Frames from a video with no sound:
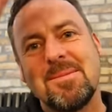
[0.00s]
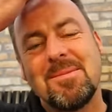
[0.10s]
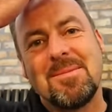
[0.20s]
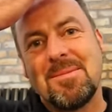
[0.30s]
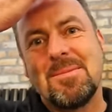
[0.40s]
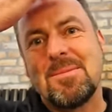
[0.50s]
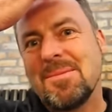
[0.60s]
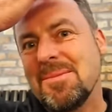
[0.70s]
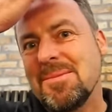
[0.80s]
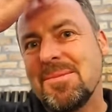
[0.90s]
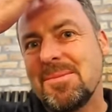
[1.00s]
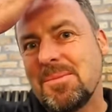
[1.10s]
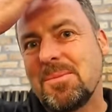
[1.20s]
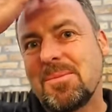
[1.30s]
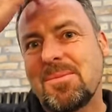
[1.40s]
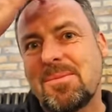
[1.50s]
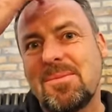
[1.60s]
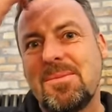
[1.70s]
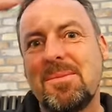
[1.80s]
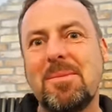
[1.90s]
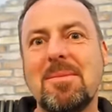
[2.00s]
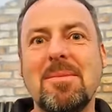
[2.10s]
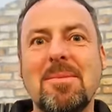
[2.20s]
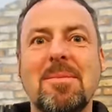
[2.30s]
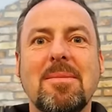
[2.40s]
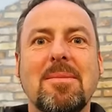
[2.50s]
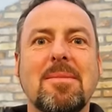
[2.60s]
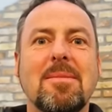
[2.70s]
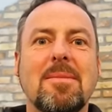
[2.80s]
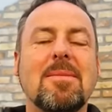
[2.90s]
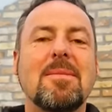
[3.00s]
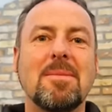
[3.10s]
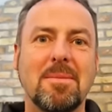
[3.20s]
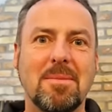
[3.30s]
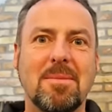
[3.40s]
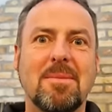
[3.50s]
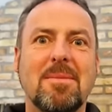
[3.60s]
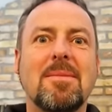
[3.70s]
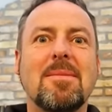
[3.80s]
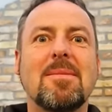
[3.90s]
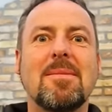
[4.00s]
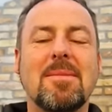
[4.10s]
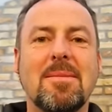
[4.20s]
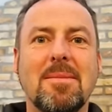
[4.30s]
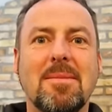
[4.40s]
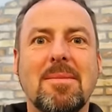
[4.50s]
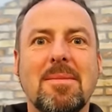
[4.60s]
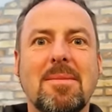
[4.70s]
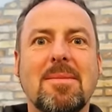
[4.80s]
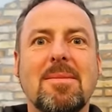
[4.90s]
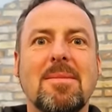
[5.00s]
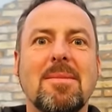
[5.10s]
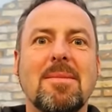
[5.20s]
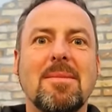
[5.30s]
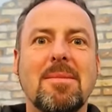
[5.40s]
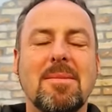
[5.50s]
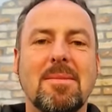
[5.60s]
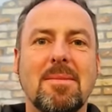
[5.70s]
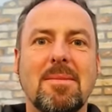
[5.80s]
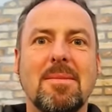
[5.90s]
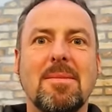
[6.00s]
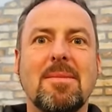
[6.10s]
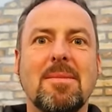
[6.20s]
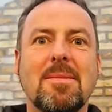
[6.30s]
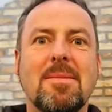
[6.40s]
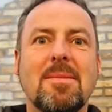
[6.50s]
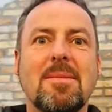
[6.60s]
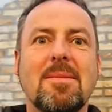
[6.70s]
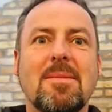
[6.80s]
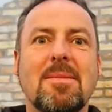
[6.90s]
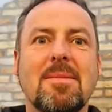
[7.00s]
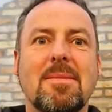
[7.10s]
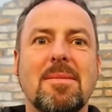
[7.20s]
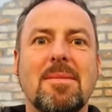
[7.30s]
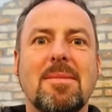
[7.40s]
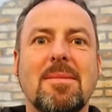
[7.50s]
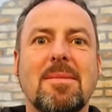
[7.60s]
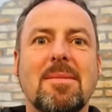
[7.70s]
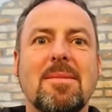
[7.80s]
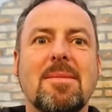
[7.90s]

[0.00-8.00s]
(silent)